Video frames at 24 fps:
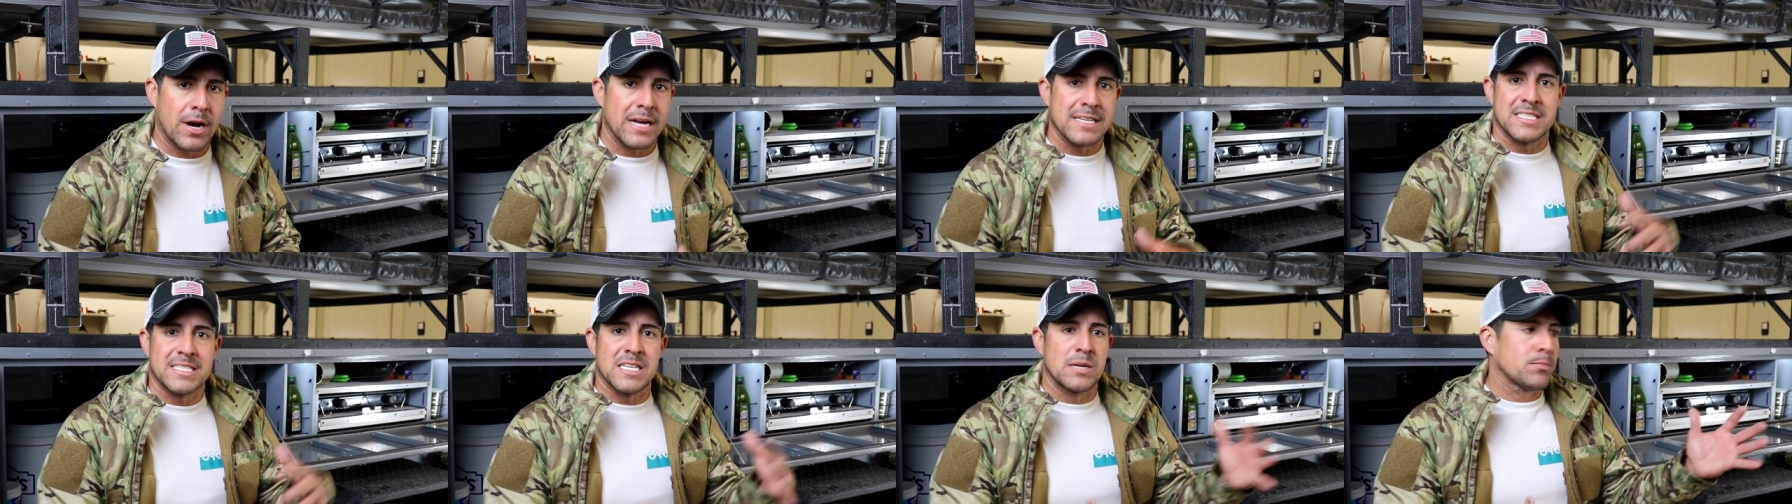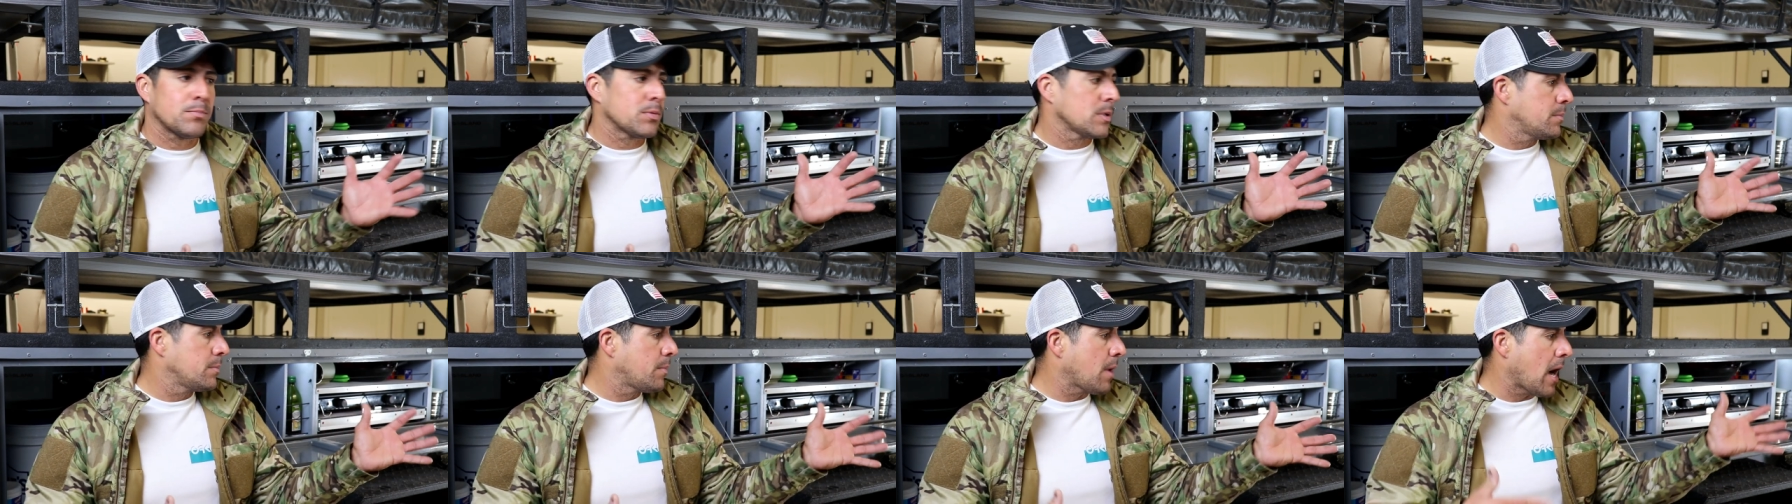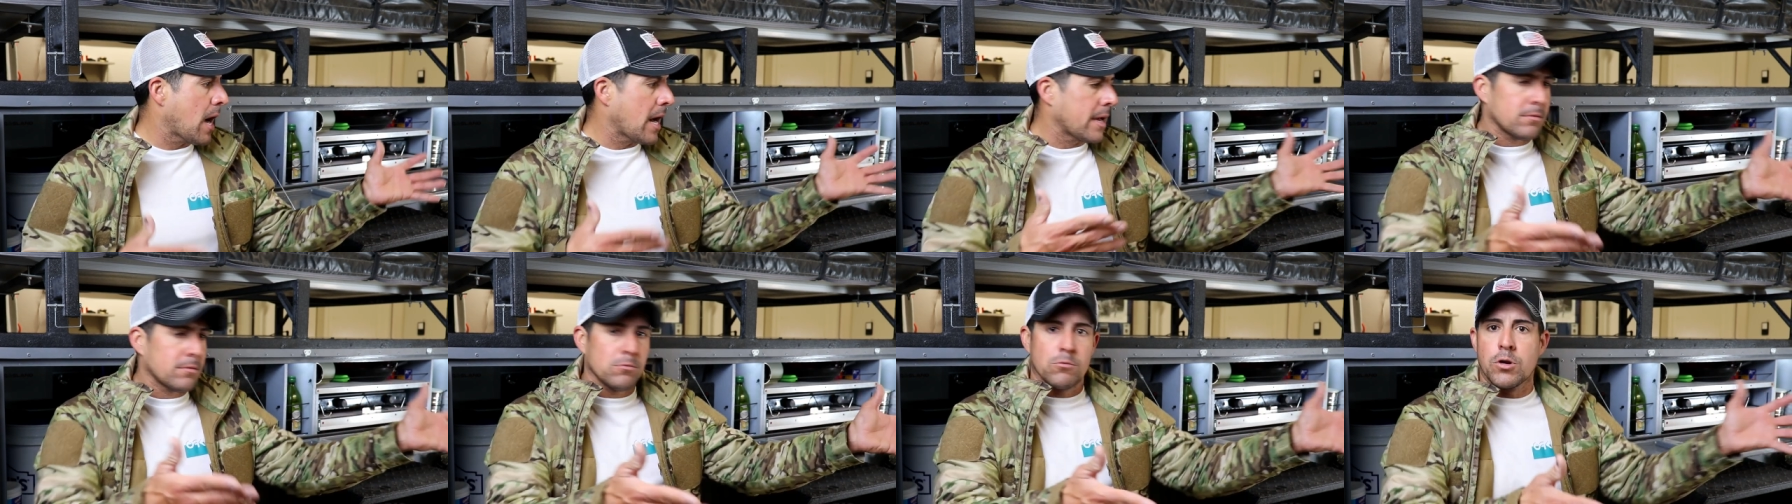I simply
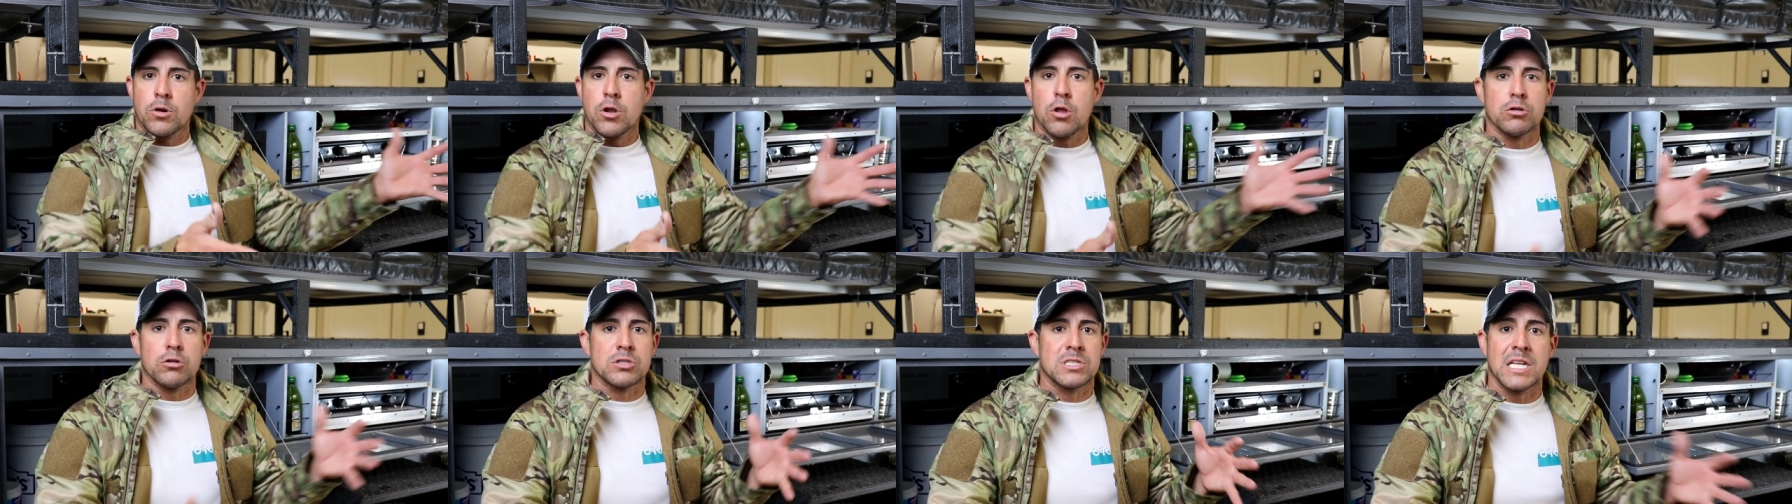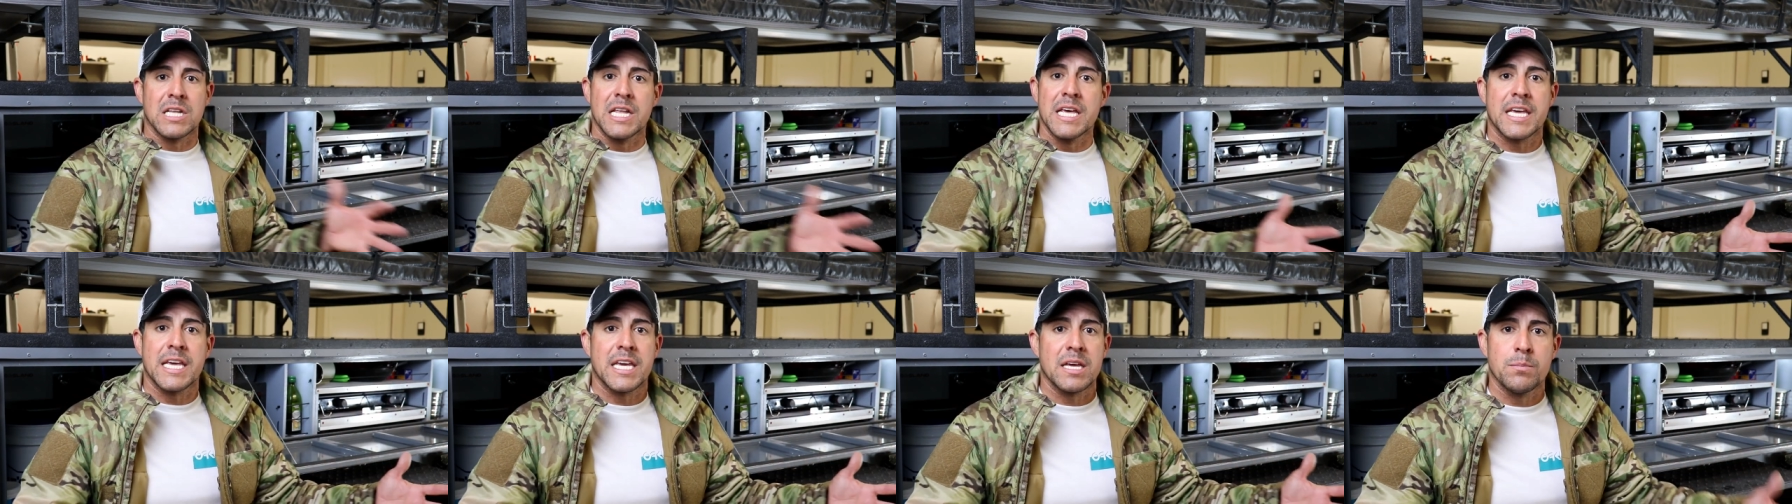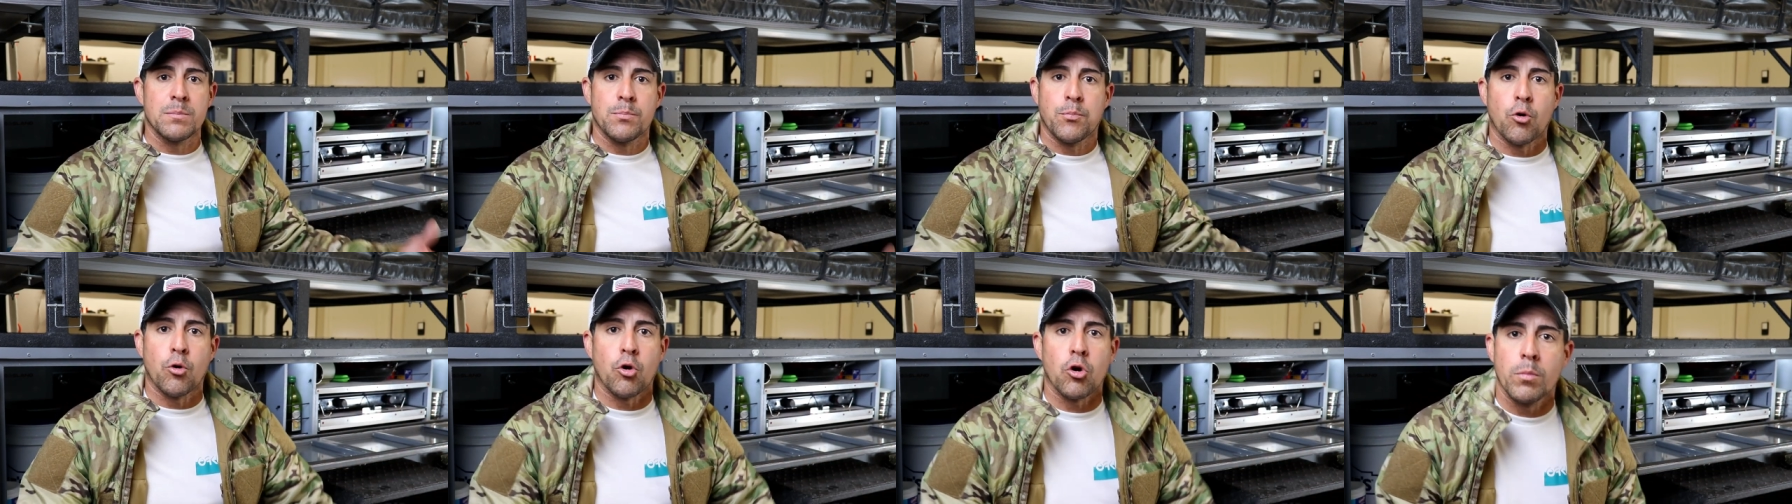bought one of those
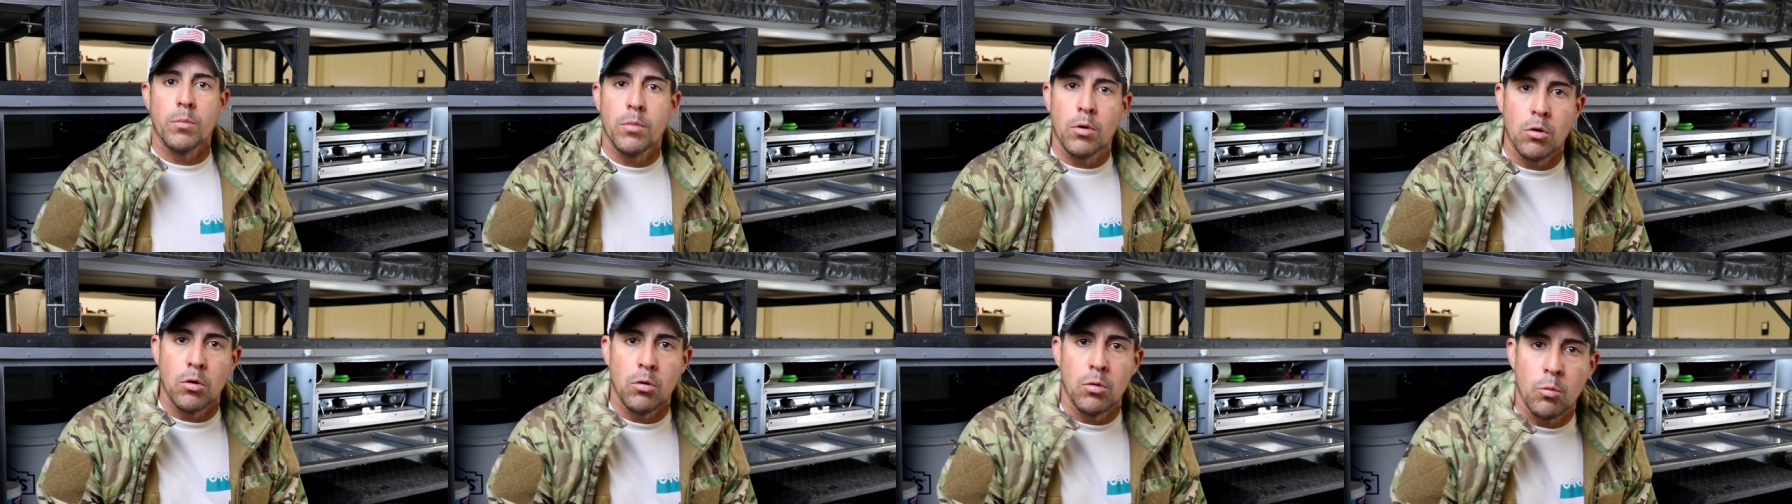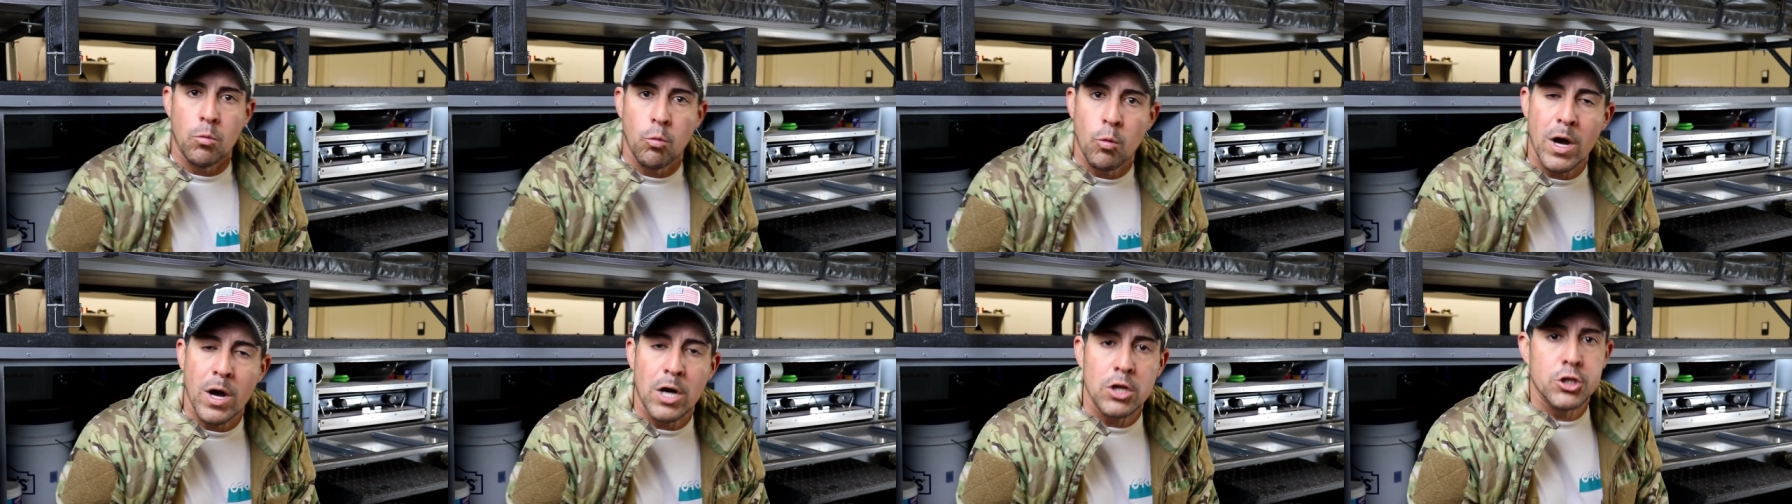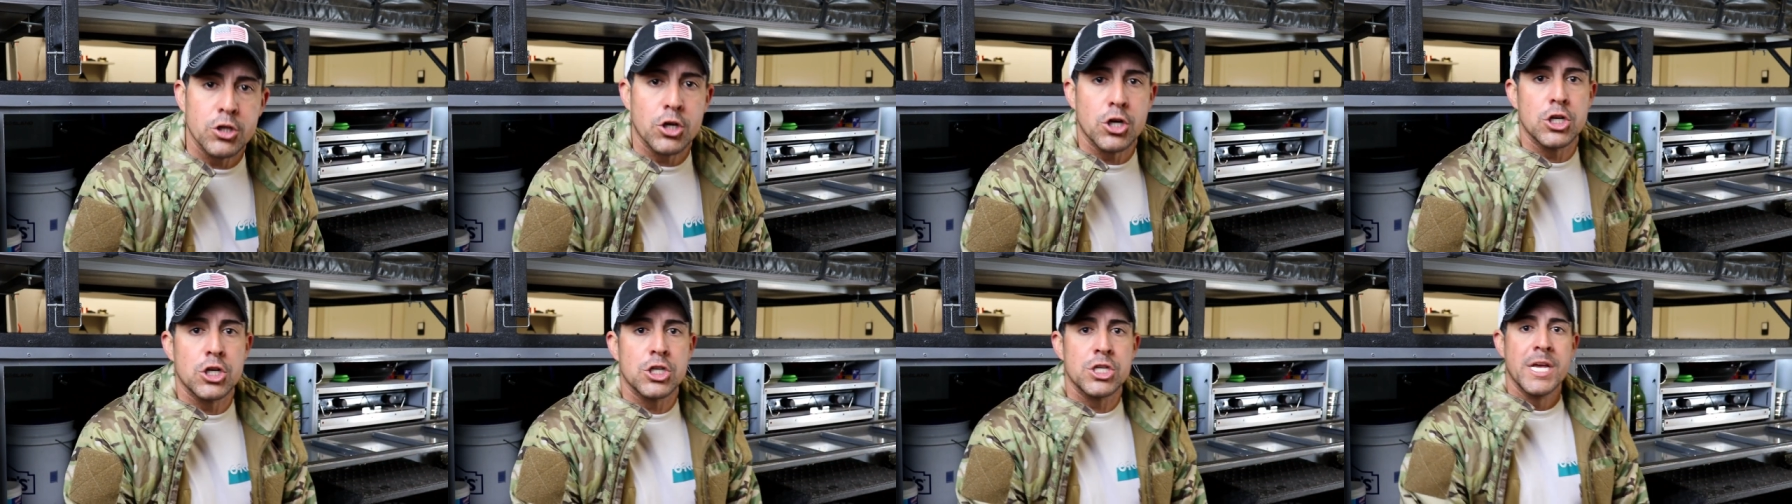Lincoln portable
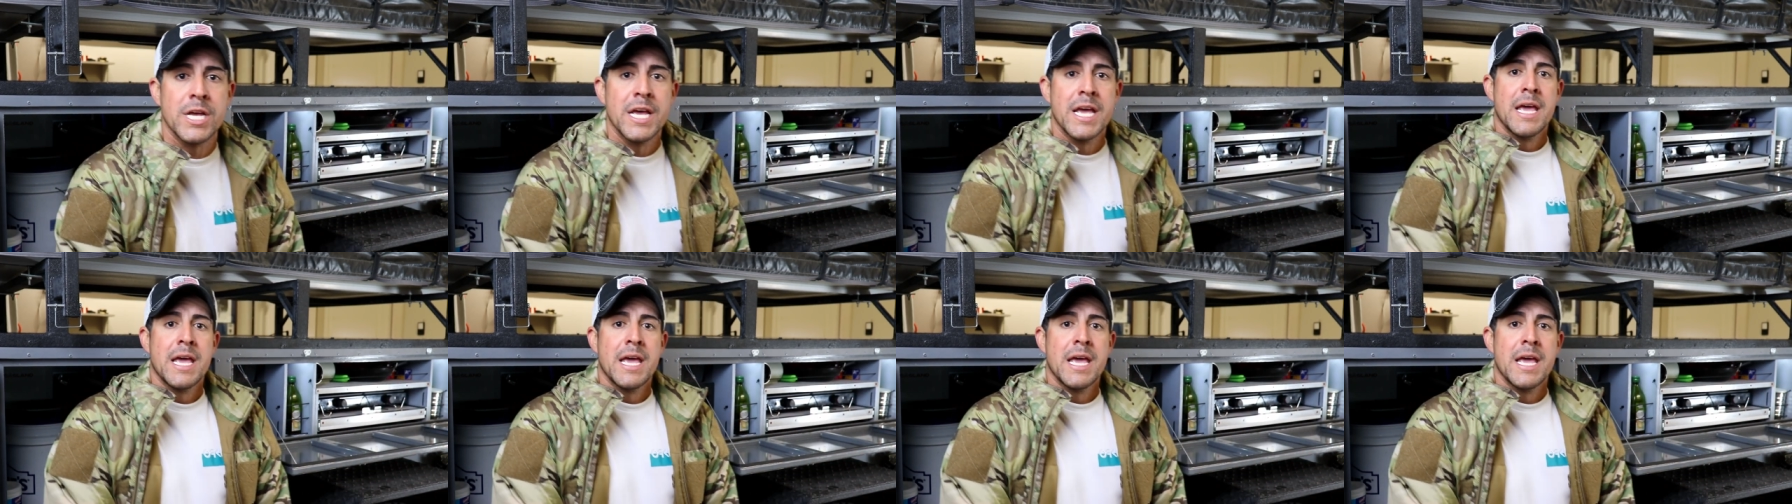welders,